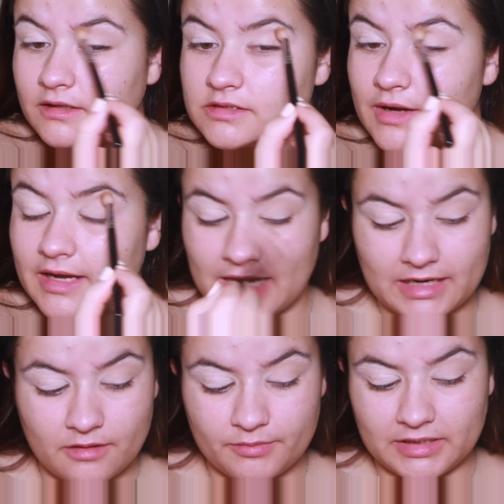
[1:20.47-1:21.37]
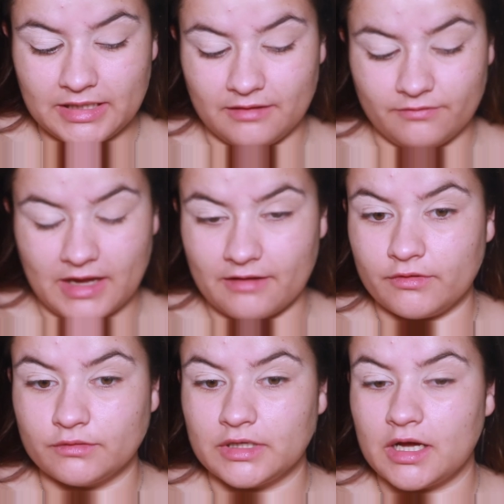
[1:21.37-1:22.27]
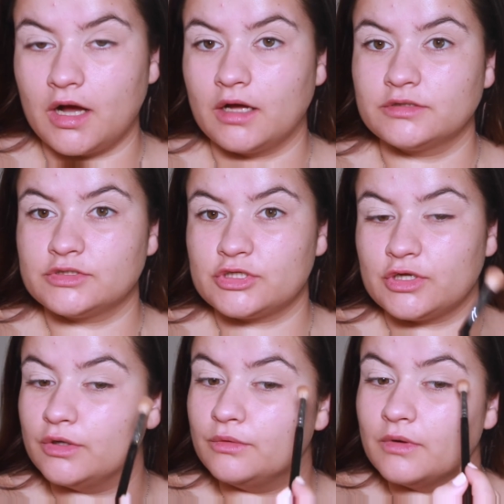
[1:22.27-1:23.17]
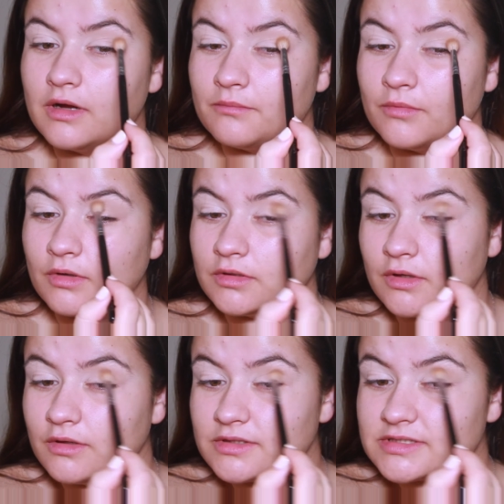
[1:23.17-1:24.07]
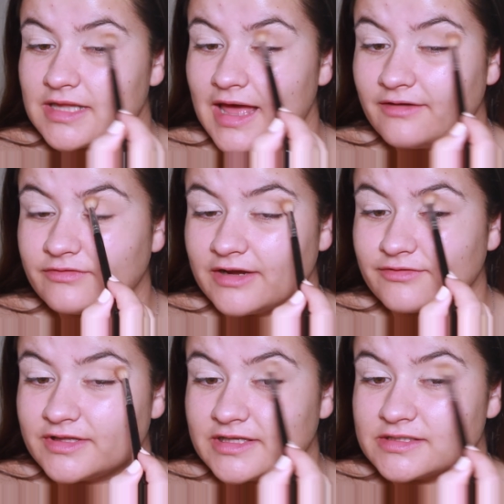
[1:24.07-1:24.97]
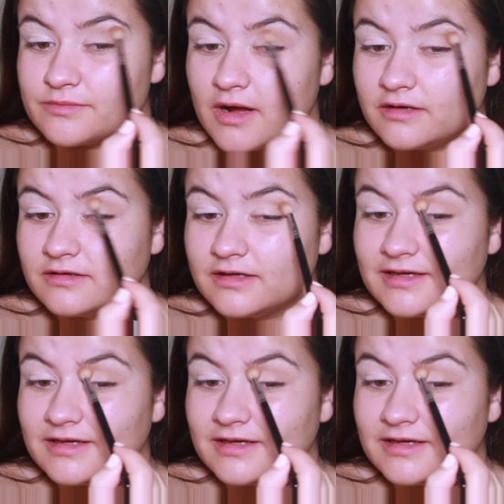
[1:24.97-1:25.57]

So I cannot believe that I've only got two more looks left after this one